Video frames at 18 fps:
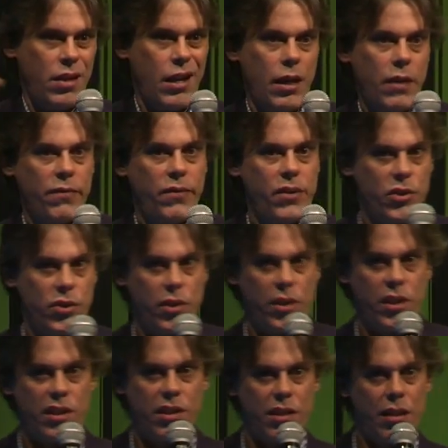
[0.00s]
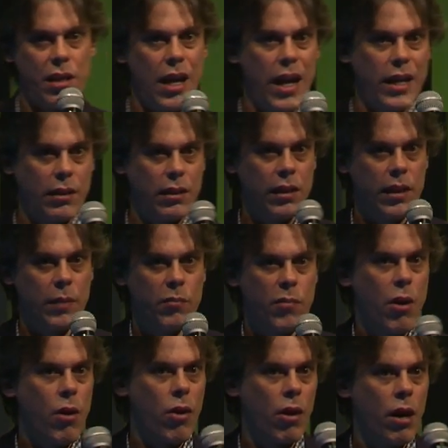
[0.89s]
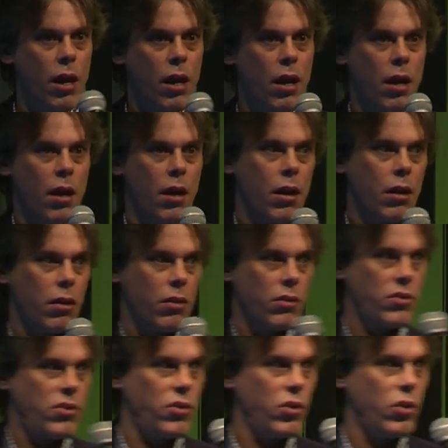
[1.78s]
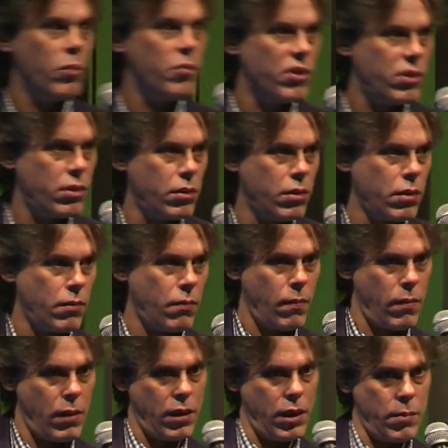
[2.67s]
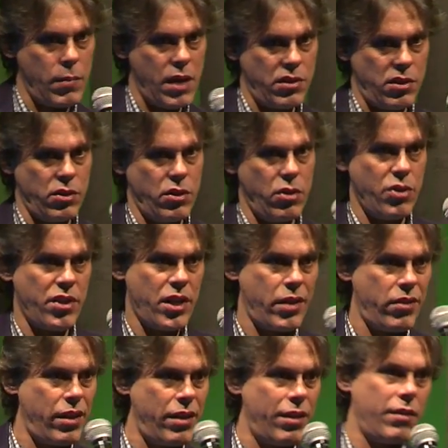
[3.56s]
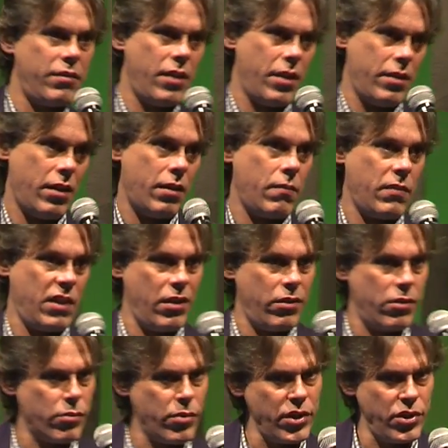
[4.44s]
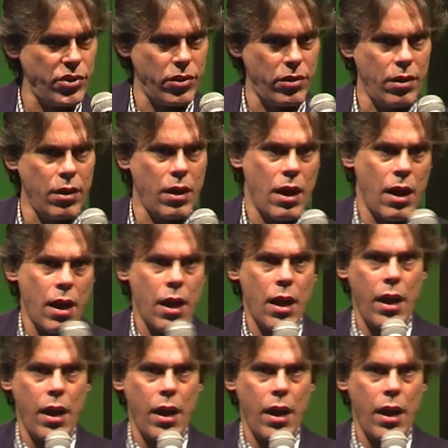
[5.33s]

and television is slightly more consumed in Macedonia than in the region,